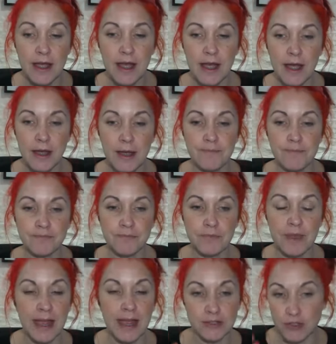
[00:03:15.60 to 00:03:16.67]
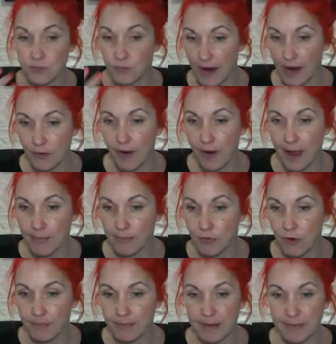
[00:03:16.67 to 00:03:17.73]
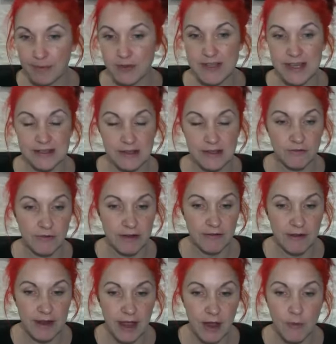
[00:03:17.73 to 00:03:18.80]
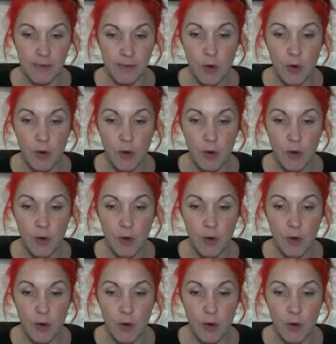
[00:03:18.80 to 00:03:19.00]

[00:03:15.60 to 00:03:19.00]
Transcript: and you wet your hair properly, because that's going to really, really help.